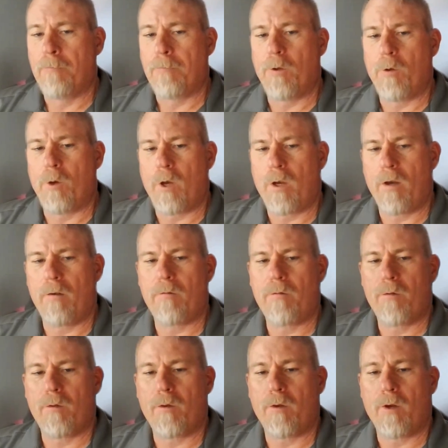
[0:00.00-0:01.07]
you
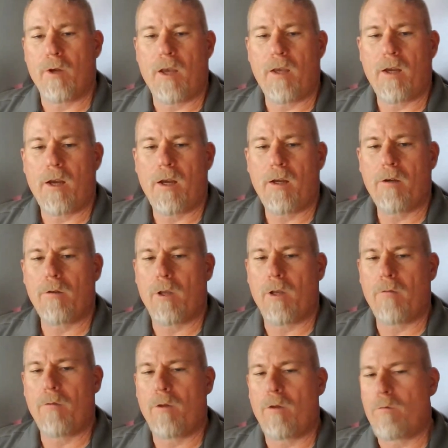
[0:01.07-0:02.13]
have a higher
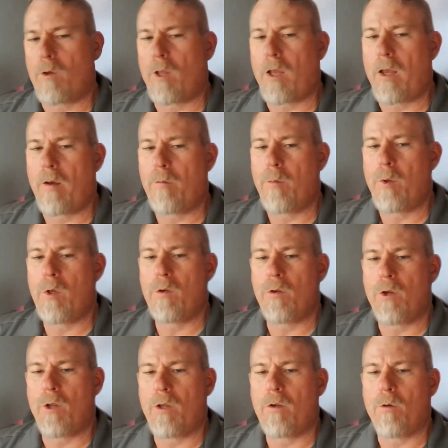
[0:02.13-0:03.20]
level of
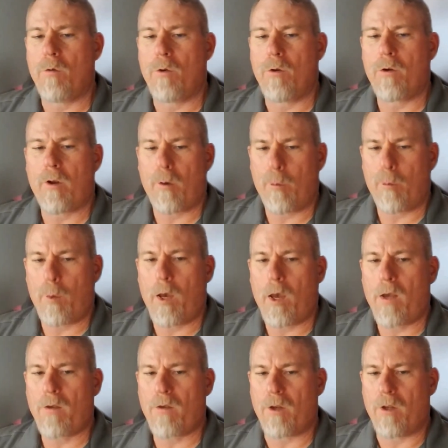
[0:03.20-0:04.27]
reliability or
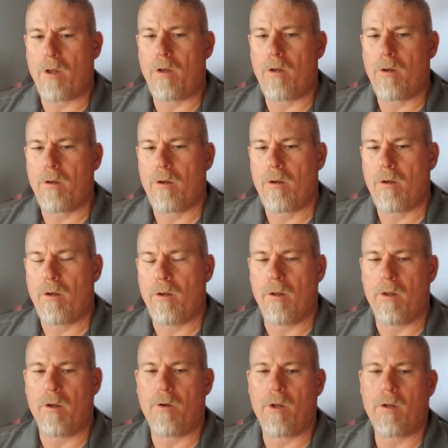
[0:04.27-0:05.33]
capacity in
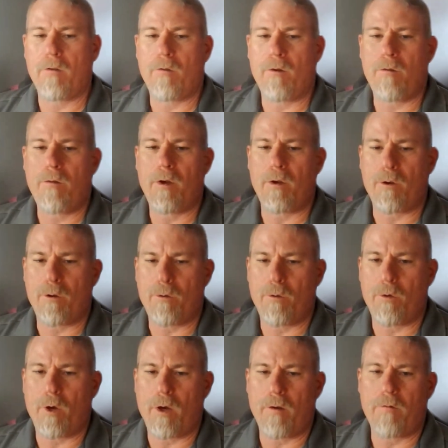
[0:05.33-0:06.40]
the event of a failure if
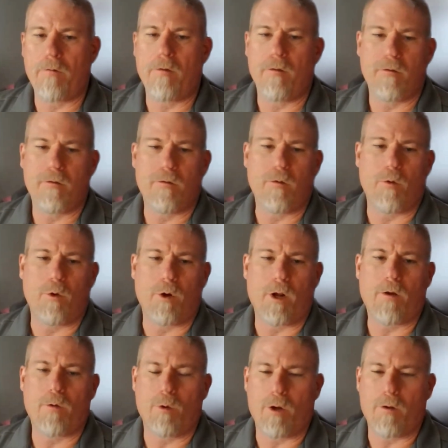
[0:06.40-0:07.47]
you have four
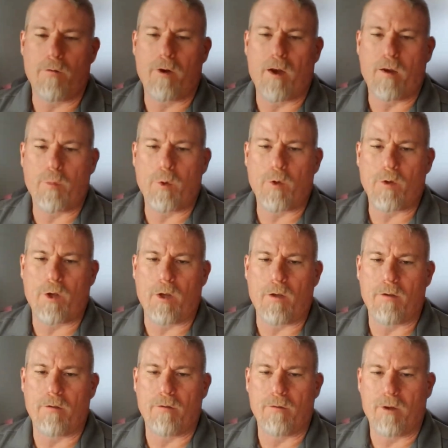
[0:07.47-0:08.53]
at 25%,
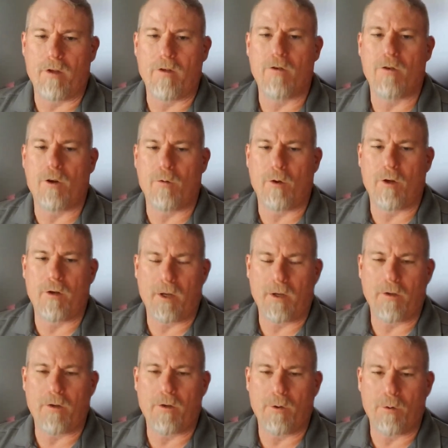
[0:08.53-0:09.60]
and so on
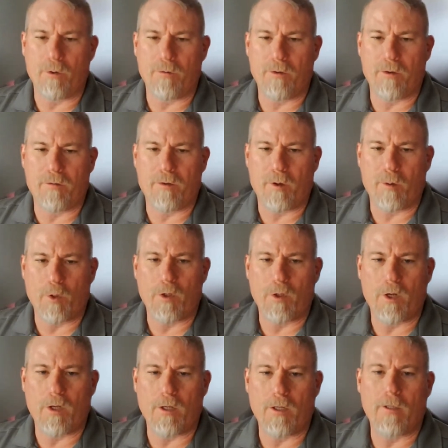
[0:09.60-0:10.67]
down to two at
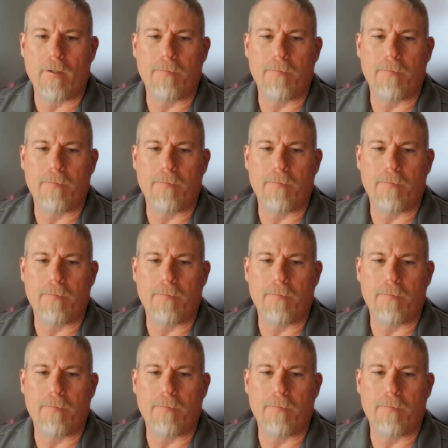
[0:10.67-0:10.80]
50%.